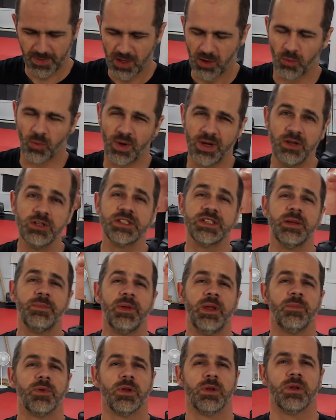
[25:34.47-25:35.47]
When you see
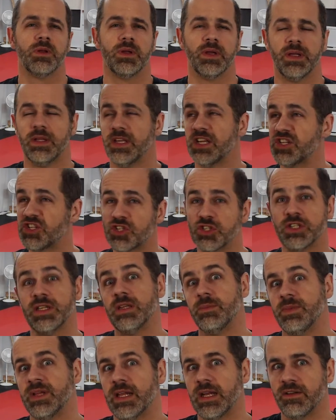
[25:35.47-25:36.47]
people initially in
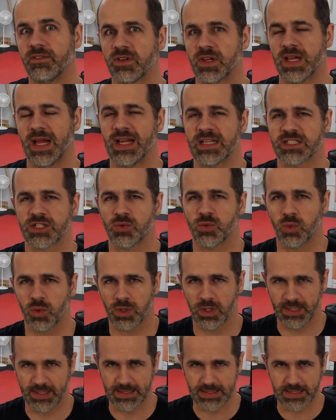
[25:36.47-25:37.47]
the beginning of class
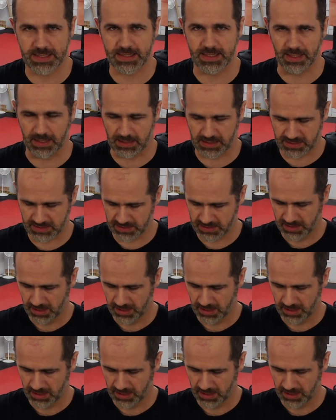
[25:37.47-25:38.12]
twirling sticks,